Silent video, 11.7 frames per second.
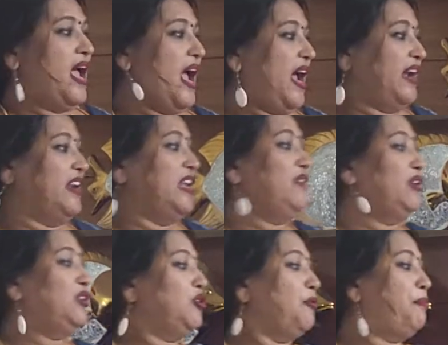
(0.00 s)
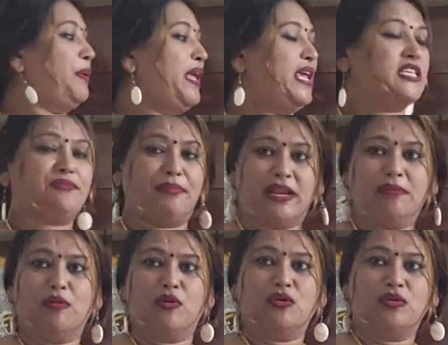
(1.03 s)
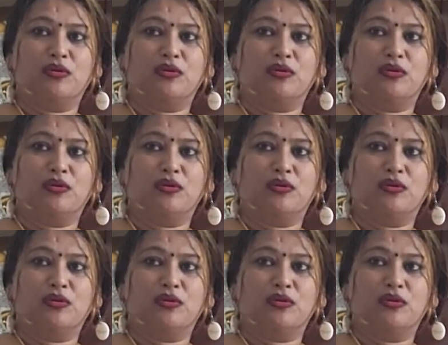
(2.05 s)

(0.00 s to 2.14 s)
And even though P is pre-board,